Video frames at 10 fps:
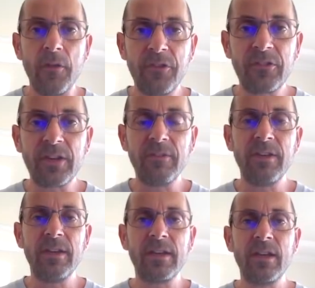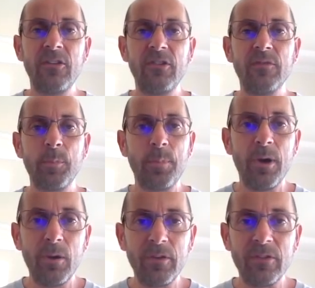Just to give an indication of the
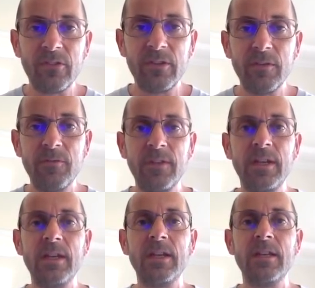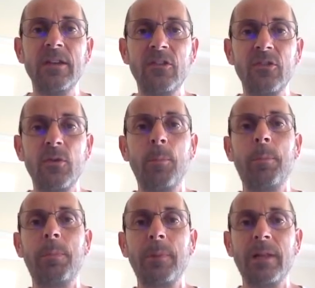potency of the
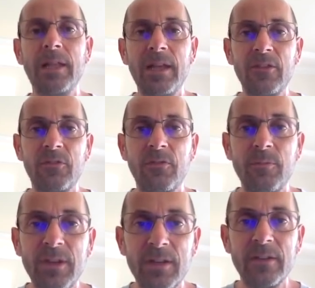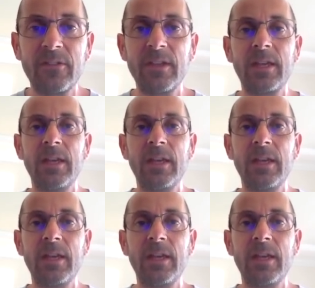initial blast from the Arctic,